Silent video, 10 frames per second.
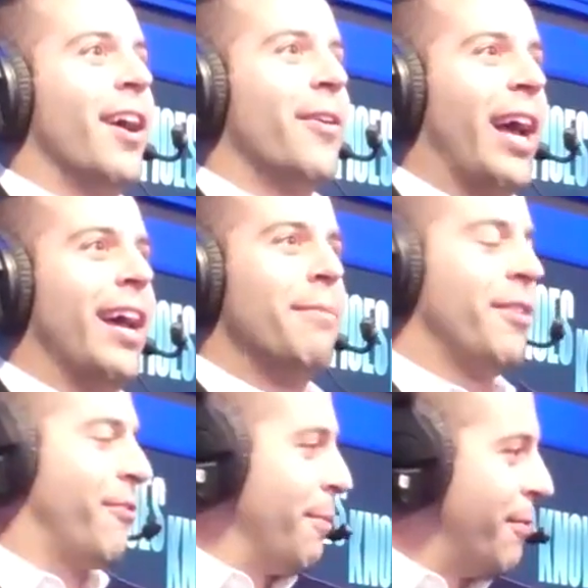Okay, I'm
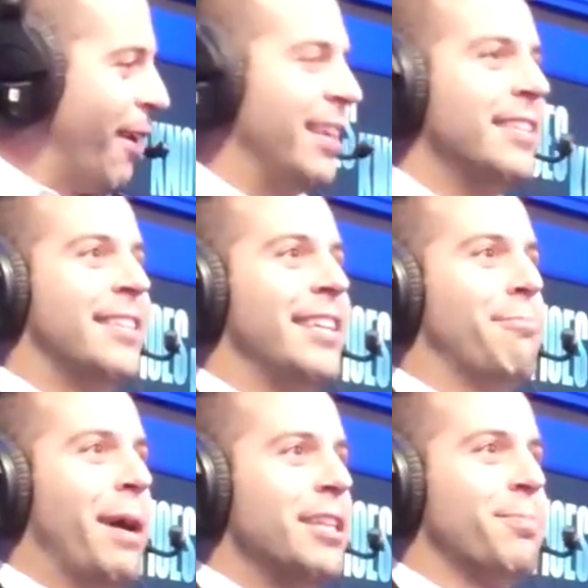from the fighting city
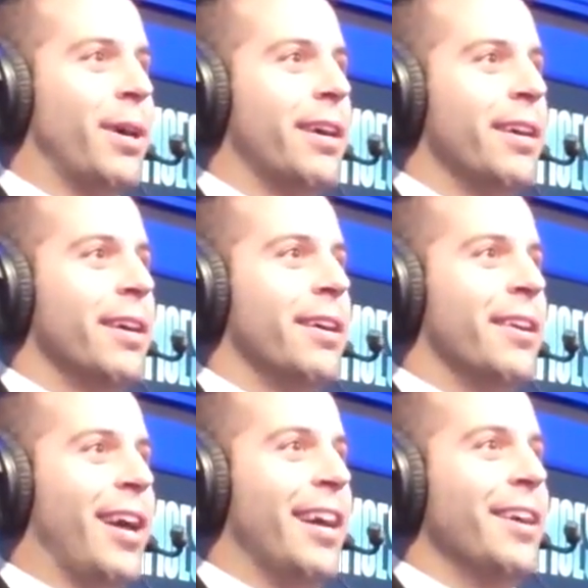of Pittsburgh.
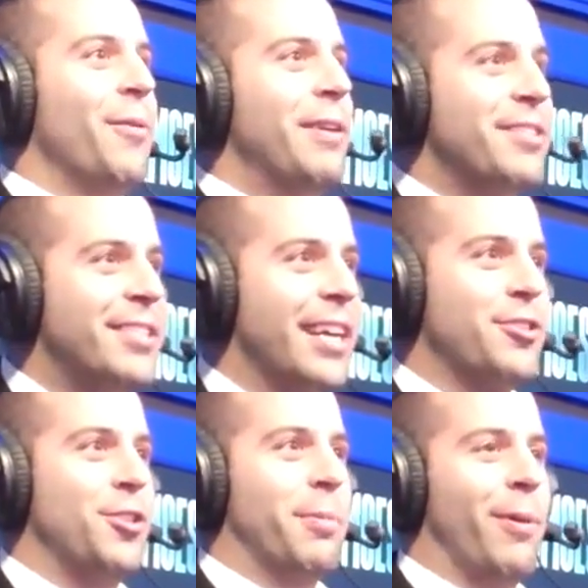Okay, we have 6
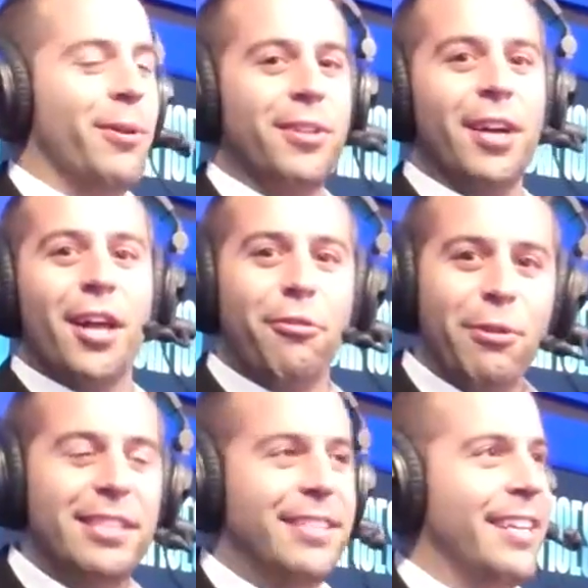Super Bowls,
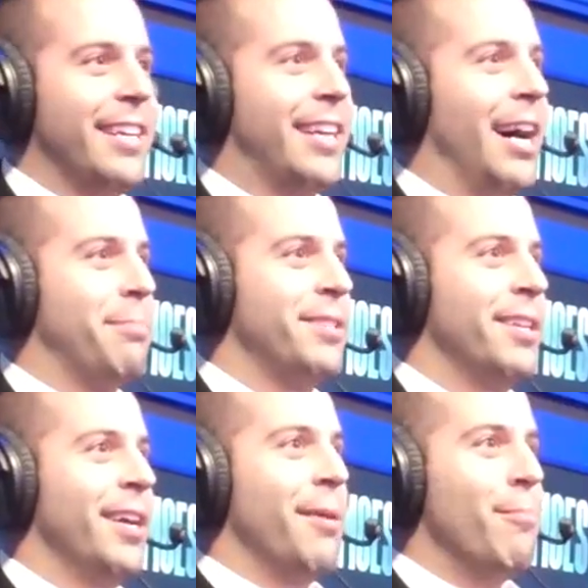3 Stanley
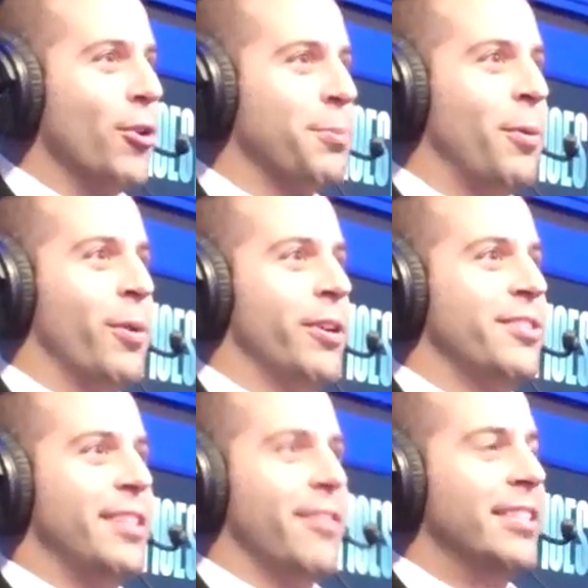Cups, multiple World
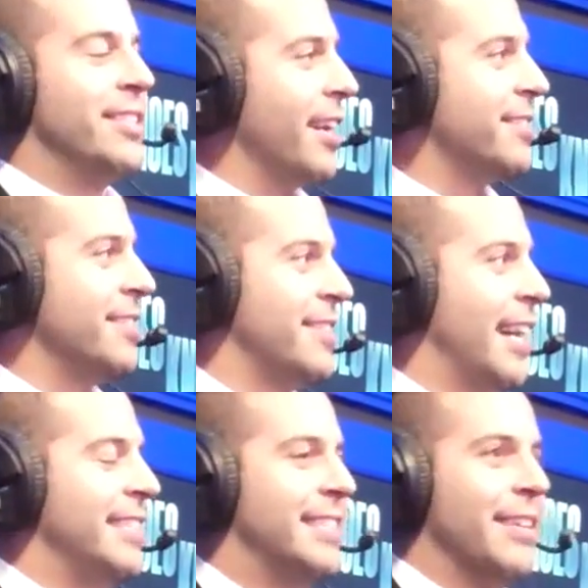Series, none since
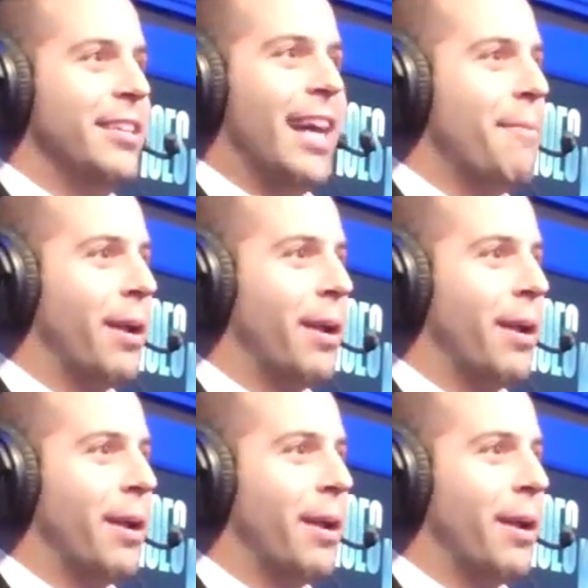1979.